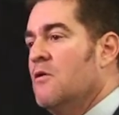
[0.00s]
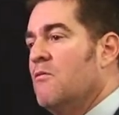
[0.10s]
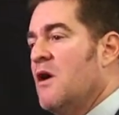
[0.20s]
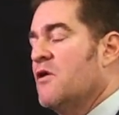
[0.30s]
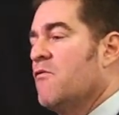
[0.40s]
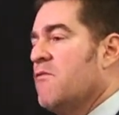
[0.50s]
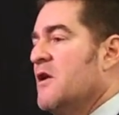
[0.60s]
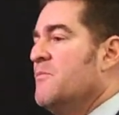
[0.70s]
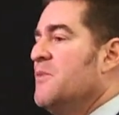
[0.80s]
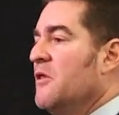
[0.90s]
what
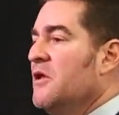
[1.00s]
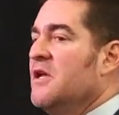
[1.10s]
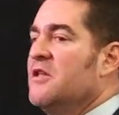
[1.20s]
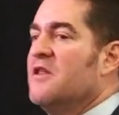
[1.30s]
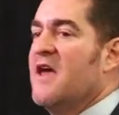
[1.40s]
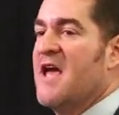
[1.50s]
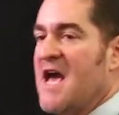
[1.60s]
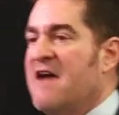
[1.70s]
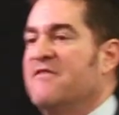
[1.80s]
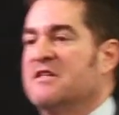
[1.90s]
credibility do they
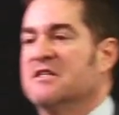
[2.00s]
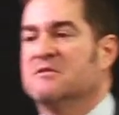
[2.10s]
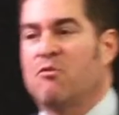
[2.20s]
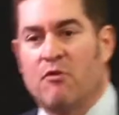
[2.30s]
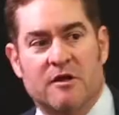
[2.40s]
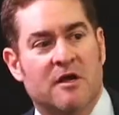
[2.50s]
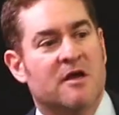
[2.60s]
have at this point?